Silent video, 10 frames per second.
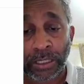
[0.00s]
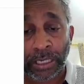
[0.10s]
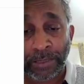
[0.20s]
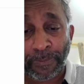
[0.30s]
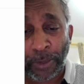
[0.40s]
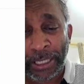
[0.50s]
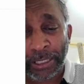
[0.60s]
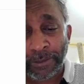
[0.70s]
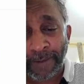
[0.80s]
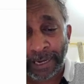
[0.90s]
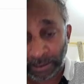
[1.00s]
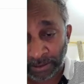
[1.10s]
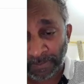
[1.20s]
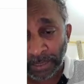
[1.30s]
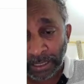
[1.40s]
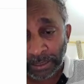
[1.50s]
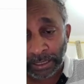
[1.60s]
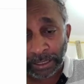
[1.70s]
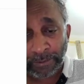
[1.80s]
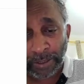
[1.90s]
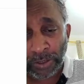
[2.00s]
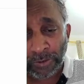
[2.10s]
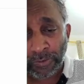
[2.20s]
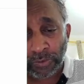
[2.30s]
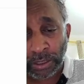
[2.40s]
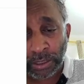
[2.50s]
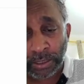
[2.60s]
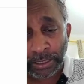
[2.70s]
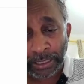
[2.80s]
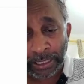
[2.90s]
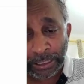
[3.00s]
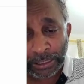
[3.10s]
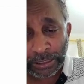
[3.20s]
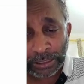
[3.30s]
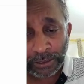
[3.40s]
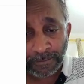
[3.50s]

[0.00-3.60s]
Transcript: At the point when the revenue is